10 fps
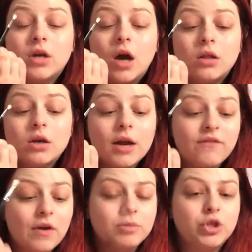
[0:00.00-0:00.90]
color
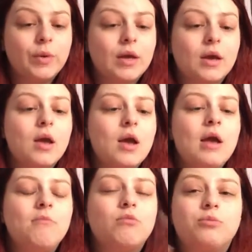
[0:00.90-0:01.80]
if I'm doing
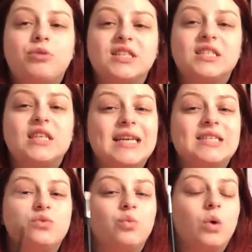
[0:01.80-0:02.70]
more
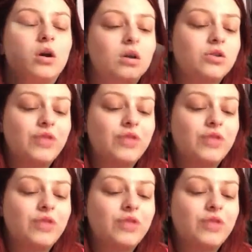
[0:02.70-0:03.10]
precise work.